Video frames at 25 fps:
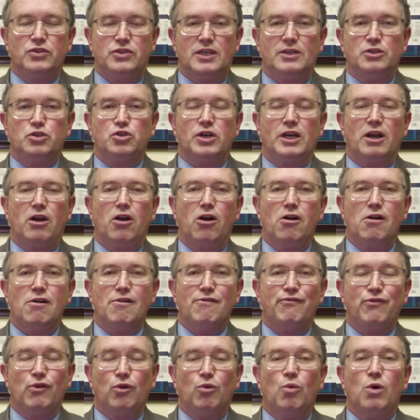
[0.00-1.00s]
censoring
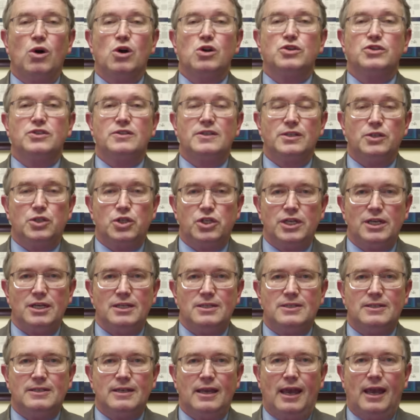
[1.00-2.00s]
her for words that
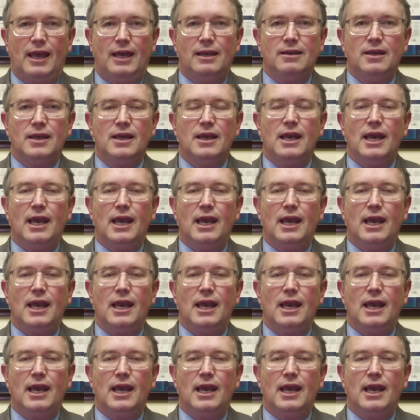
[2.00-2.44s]
she said.